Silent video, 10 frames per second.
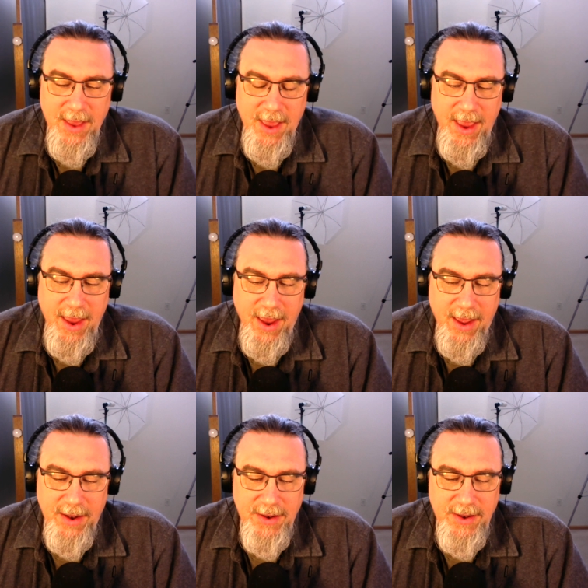
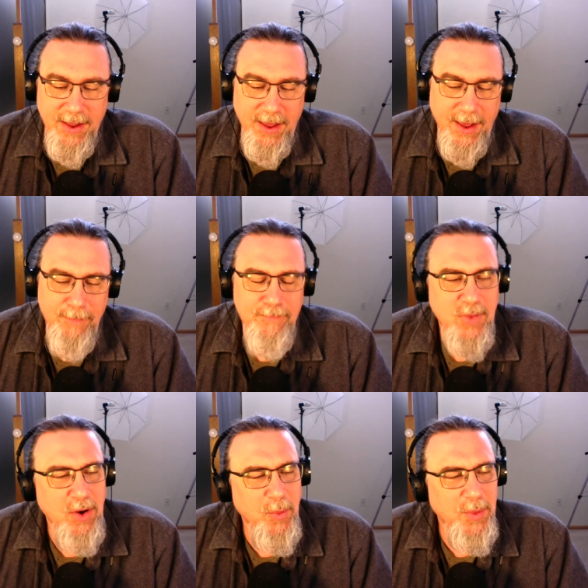And,
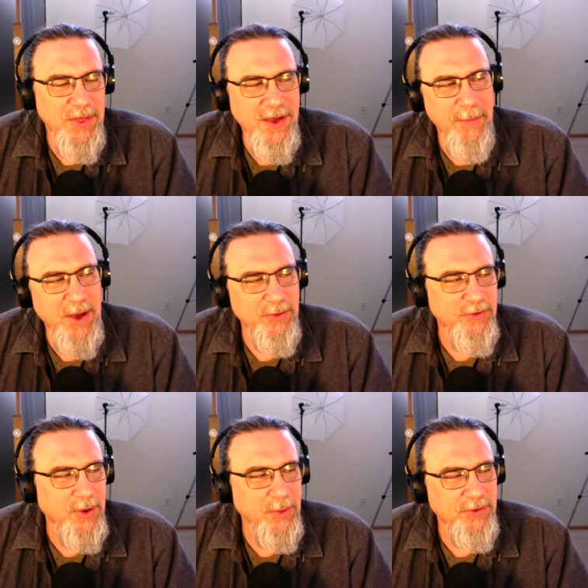when we think about
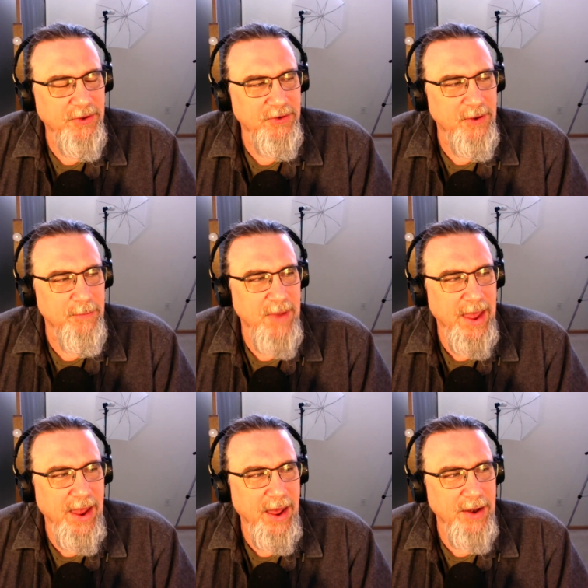Stoicism
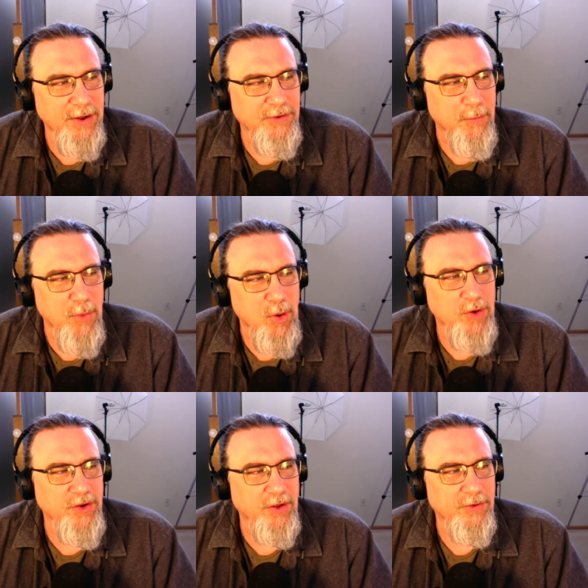and its
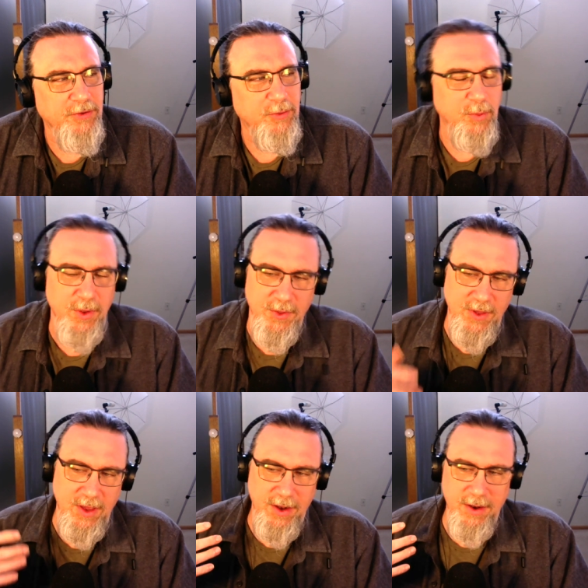emergence
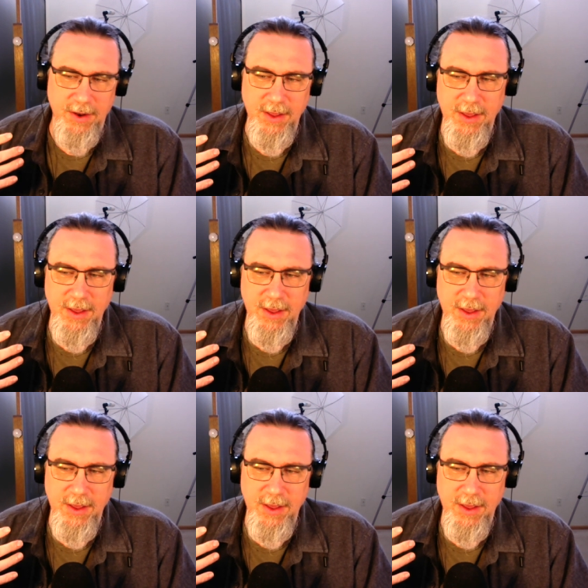within